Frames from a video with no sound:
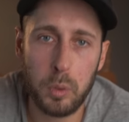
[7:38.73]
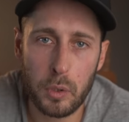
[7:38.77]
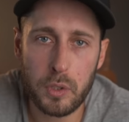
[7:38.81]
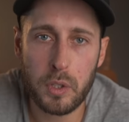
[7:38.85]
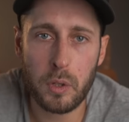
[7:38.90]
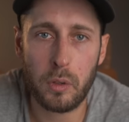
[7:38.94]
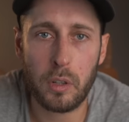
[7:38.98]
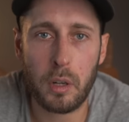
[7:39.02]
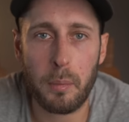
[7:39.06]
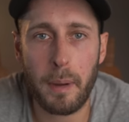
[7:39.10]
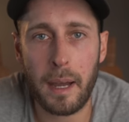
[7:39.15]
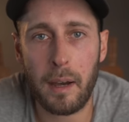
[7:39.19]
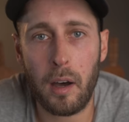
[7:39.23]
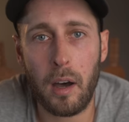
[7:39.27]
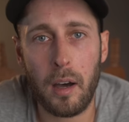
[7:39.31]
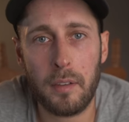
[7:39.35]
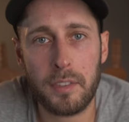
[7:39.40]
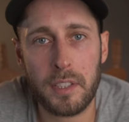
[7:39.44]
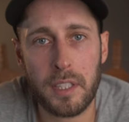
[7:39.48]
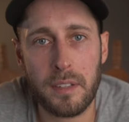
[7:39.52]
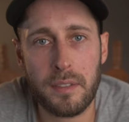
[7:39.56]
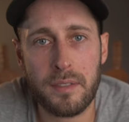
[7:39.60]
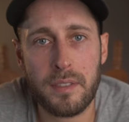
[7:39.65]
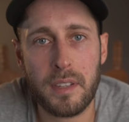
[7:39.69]
We'll talk about
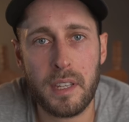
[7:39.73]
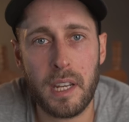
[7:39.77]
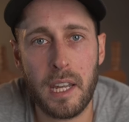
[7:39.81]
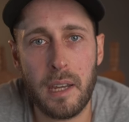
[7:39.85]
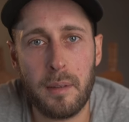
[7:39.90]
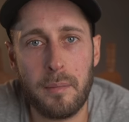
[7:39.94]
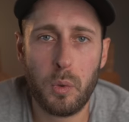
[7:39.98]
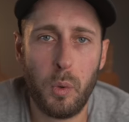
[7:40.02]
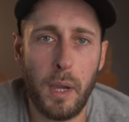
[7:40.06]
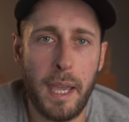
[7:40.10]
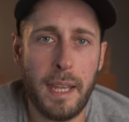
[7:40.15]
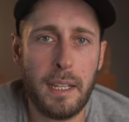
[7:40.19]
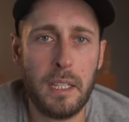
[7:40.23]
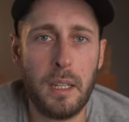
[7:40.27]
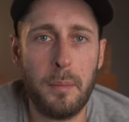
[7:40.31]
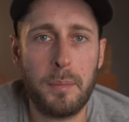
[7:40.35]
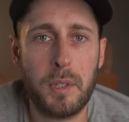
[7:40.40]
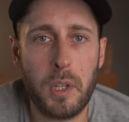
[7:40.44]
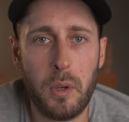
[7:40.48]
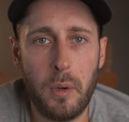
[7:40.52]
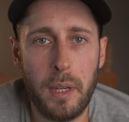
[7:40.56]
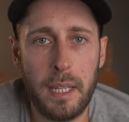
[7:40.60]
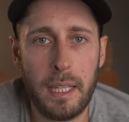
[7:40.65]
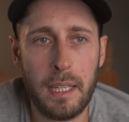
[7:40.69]
after you've seen it. So what I ended
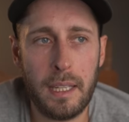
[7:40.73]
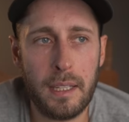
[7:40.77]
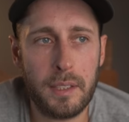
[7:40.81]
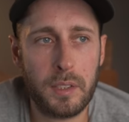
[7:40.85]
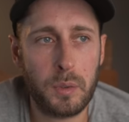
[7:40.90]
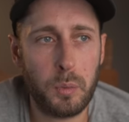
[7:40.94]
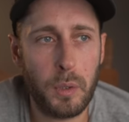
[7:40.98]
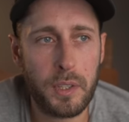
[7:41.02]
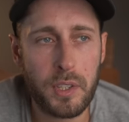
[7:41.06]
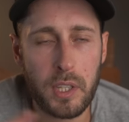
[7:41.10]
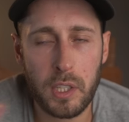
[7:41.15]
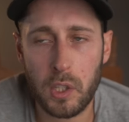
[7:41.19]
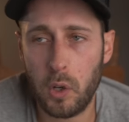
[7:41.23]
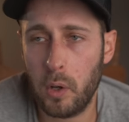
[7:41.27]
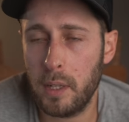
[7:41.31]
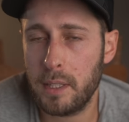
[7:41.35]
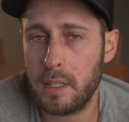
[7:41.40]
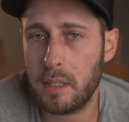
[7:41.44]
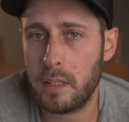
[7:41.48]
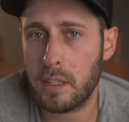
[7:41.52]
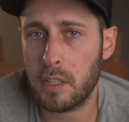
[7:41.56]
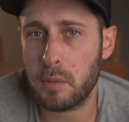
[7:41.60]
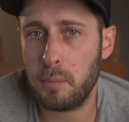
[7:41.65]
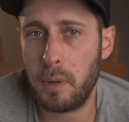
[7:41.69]
up doing is, once I got
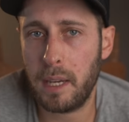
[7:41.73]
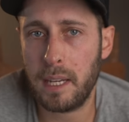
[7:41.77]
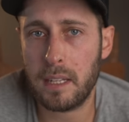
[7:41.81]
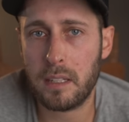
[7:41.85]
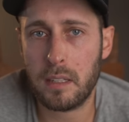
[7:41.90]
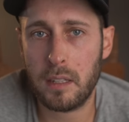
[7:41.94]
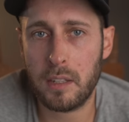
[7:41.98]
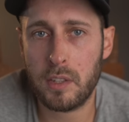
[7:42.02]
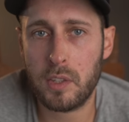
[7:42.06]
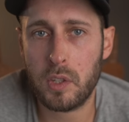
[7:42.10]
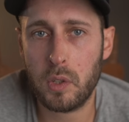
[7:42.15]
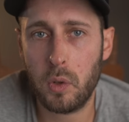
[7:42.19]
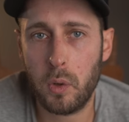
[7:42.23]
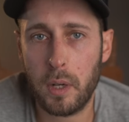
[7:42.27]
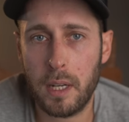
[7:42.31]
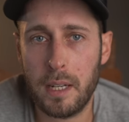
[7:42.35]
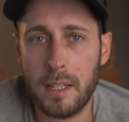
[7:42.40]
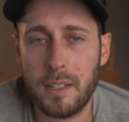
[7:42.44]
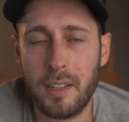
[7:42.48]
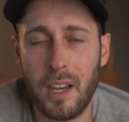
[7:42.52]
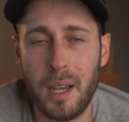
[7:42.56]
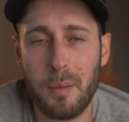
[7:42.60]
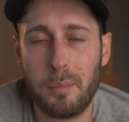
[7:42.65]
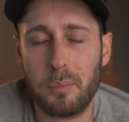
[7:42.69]
into the space and I saw it,
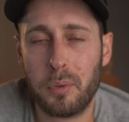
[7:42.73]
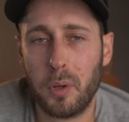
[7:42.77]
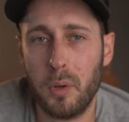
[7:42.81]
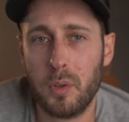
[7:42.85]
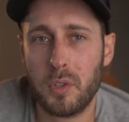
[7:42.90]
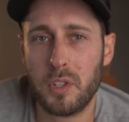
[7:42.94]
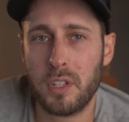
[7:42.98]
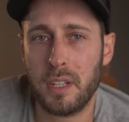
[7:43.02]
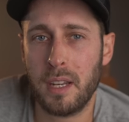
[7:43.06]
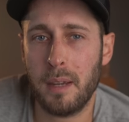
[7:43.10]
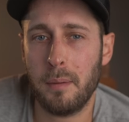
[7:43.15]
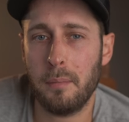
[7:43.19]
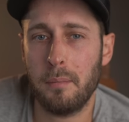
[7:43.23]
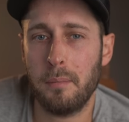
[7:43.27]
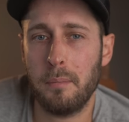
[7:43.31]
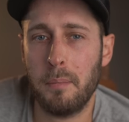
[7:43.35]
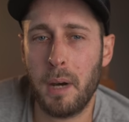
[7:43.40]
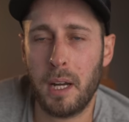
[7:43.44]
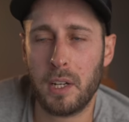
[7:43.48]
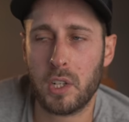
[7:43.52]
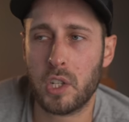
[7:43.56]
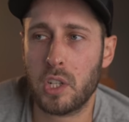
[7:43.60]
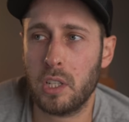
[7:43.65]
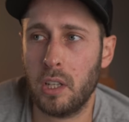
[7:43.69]
is I approached it
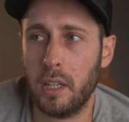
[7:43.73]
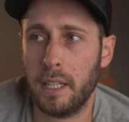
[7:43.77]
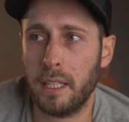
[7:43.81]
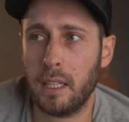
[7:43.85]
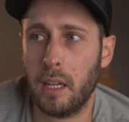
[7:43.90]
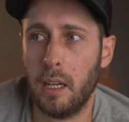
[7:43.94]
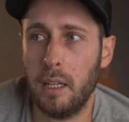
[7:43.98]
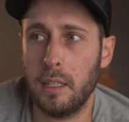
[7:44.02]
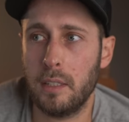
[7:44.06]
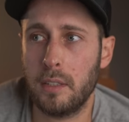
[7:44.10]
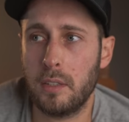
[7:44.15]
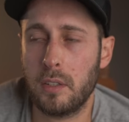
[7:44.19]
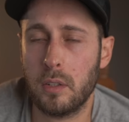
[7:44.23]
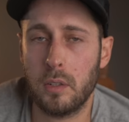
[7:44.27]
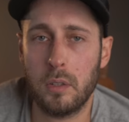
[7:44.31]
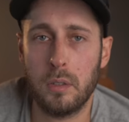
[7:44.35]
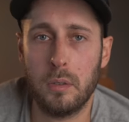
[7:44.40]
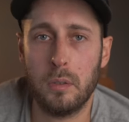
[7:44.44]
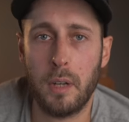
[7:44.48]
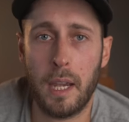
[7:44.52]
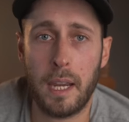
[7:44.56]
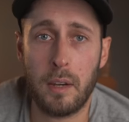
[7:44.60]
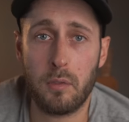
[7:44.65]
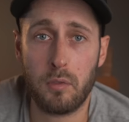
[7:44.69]
much like I
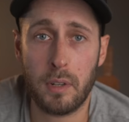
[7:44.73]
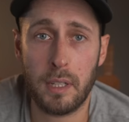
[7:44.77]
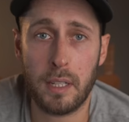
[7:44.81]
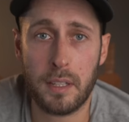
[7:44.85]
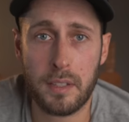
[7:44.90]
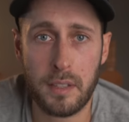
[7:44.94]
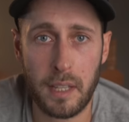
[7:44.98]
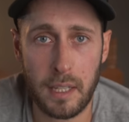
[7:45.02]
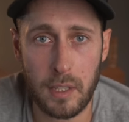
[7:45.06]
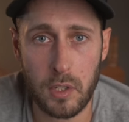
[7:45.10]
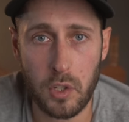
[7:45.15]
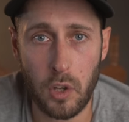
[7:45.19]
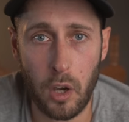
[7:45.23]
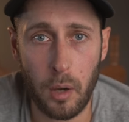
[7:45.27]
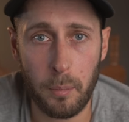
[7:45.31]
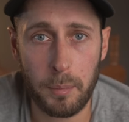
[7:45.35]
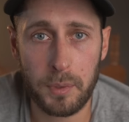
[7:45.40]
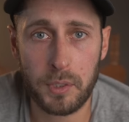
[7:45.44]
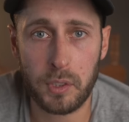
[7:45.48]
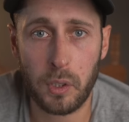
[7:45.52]
do a real estate job.